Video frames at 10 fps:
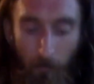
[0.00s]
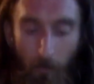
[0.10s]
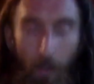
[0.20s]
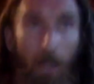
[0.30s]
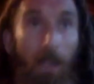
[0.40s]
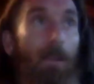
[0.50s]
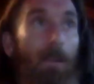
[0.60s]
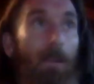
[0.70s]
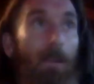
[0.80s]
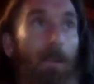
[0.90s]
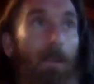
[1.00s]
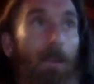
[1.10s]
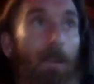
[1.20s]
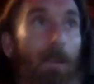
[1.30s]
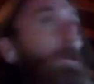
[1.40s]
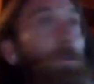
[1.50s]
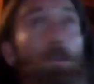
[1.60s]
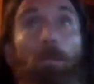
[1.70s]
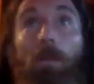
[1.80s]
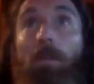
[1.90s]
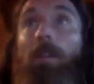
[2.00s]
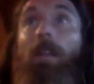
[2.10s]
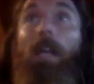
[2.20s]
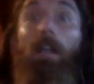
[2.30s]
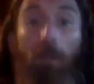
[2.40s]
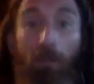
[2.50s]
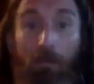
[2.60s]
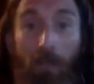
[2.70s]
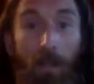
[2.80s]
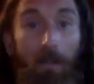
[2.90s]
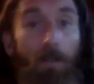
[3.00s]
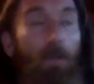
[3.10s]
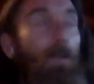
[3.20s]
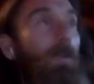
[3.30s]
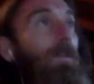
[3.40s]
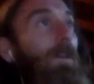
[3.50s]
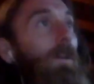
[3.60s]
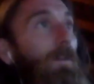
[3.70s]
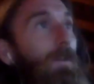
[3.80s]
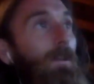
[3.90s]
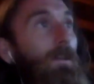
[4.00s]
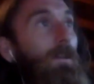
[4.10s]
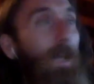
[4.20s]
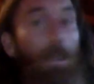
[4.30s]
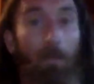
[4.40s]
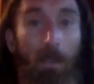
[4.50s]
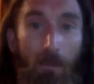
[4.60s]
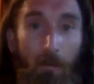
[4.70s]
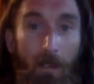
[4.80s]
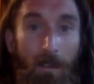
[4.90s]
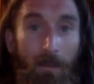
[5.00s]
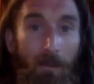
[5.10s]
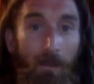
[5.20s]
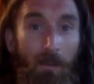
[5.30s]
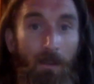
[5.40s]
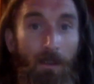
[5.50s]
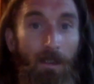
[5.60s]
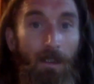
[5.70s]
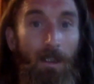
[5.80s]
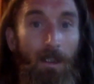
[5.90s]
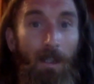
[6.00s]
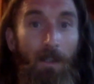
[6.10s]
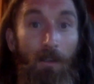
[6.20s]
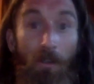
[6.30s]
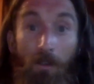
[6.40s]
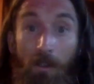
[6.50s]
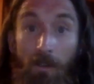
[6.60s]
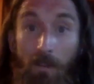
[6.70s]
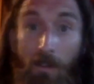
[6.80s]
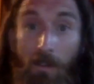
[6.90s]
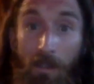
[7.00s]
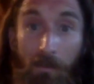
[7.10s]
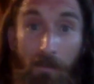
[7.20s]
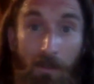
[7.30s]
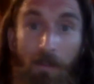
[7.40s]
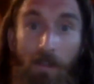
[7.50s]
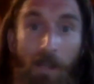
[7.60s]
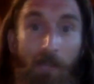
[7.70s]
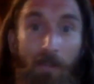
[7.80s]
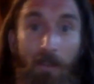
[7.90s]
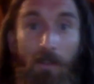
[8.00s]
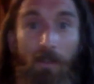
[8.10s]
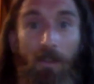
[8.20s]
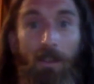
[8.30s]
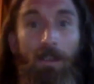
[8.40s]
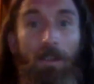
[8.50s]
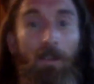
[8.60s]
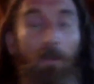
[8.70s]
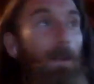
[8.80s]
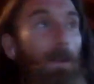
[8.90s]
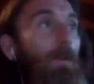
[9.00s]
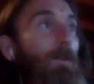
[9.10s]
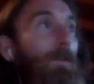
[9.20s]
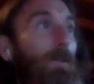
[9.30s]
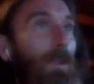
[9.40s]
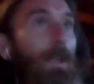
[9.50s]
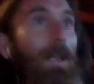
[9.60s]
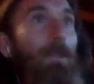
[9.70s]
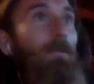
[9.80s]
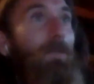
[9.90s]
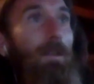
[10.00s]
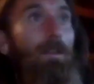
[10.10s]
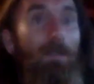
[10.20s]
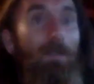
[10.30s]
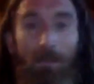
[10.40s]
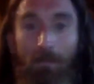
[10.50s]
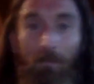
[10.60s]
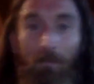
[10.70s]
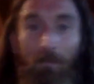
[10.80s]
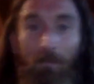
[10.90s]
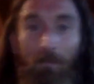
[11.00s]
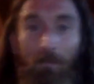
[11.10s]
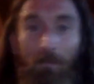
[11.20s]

and also within the element of air, there's other elemental beings, and they're known as the sylphs and zephyrs. So we can also connect with these beings that